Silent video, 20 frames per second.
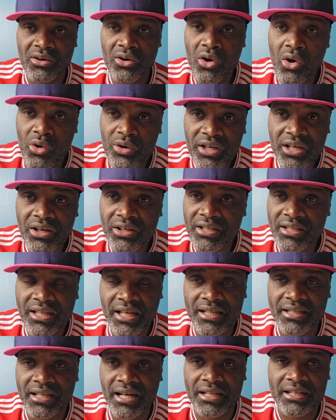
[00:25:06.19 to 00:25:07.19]
How are you going to
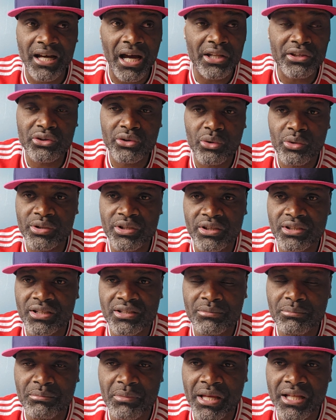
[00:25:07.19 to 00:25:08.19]
get that? Antonio
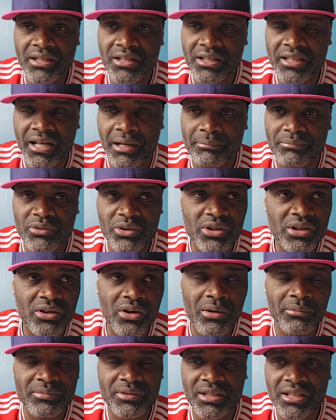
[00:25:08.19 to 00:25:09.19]
didn't make the camp. Did he
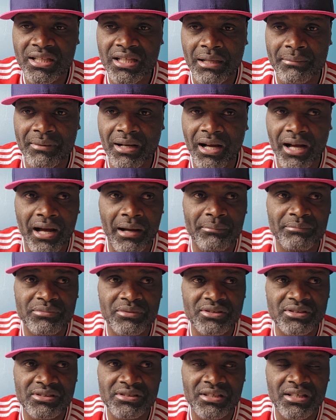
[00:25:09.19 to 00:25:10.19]
come to the camp?
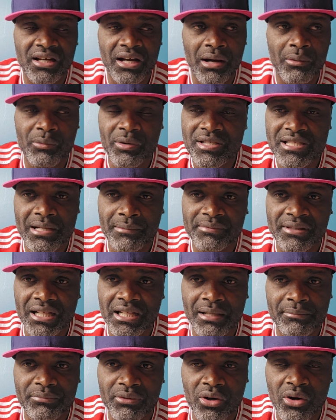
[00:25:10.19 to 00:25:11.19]
And West Ham
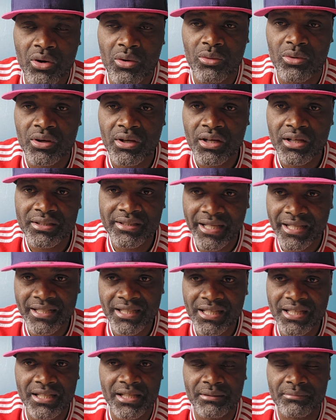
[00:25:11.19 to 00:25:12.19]
tell him no. They
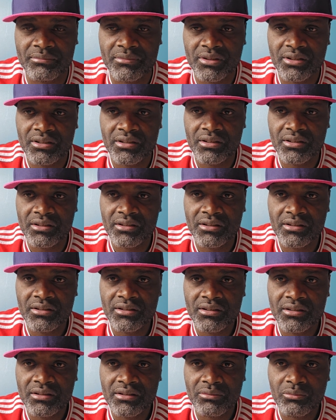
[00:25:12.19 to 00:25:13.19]
need him.
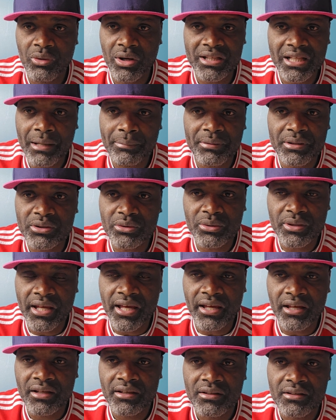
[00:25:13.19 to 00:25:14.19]
What happened
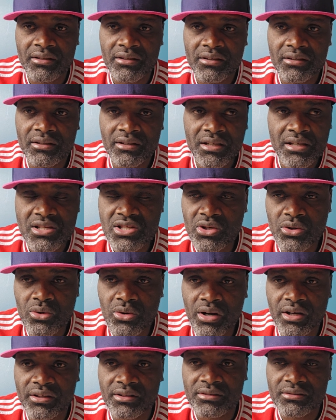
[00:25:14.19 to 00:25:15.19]
today? He
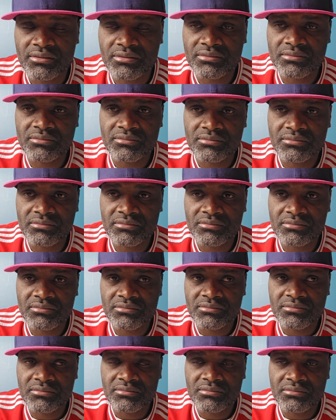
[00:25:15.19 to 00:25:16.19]
scored.
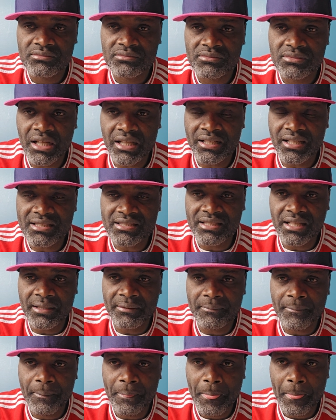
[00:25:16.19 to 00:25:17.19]
You
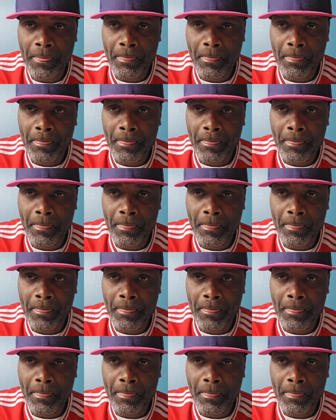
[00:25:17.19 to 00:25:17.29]
understand?